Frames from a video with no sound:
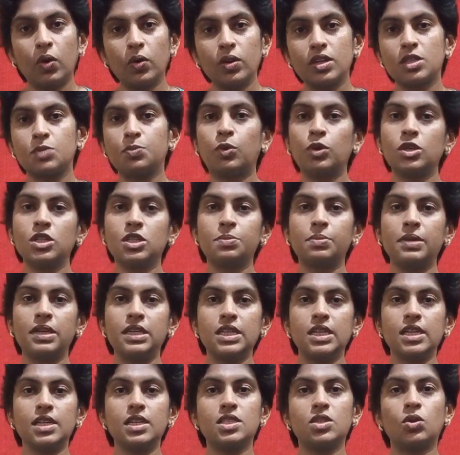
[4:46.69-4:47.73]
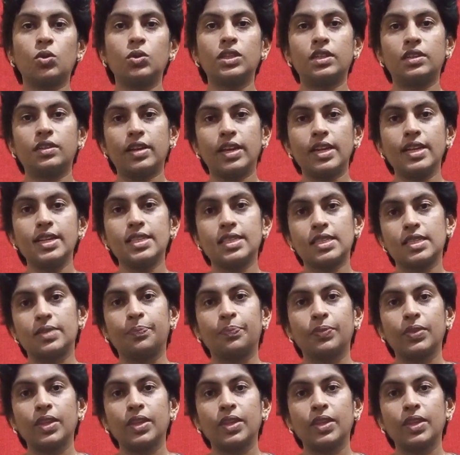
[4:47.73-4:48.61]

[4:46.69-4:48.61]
responsibility is on the rise,